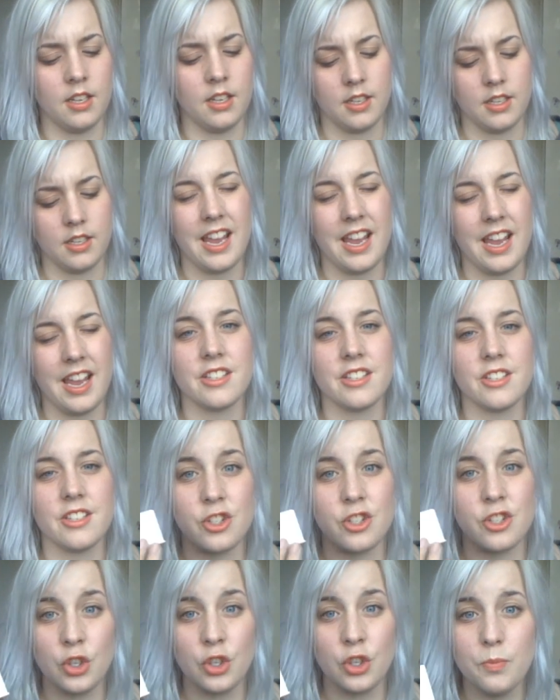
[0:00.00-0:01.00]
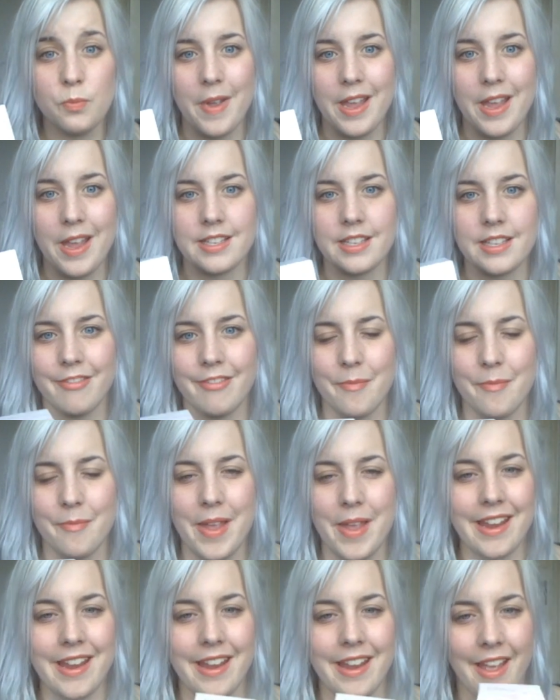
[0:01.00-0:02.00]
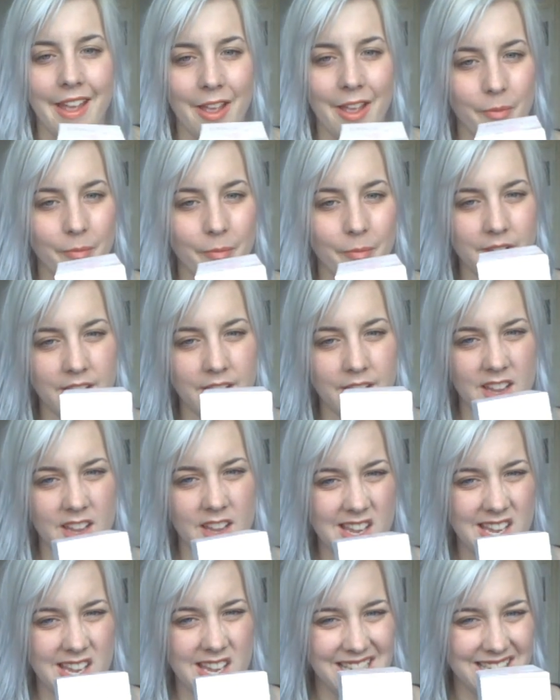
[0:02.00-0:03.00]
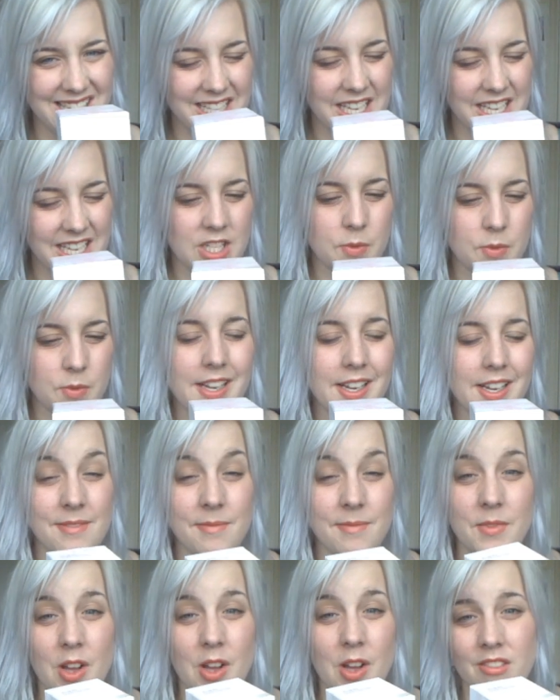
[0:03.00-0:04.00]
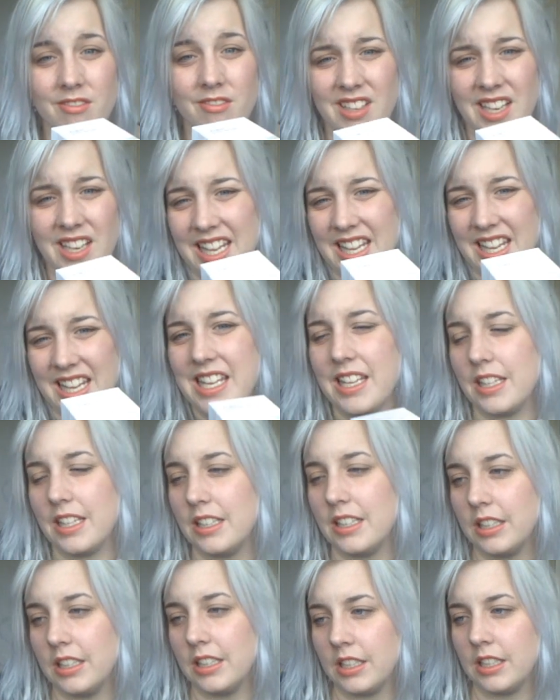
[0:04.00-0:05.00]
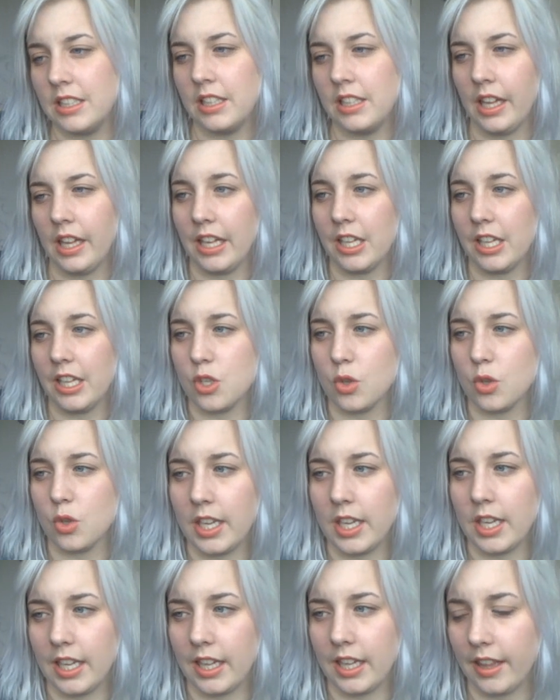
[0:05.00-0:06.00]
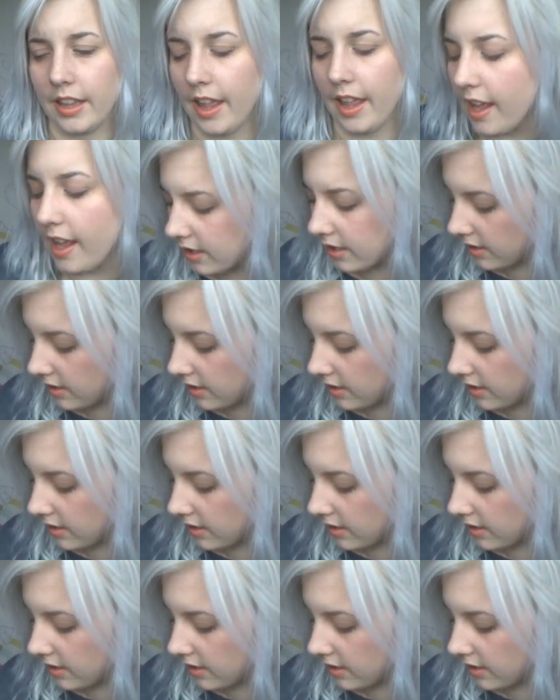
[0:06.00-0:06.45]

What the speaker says: yeah, it's just too messy for me. So that's why I'm not really enjoying that.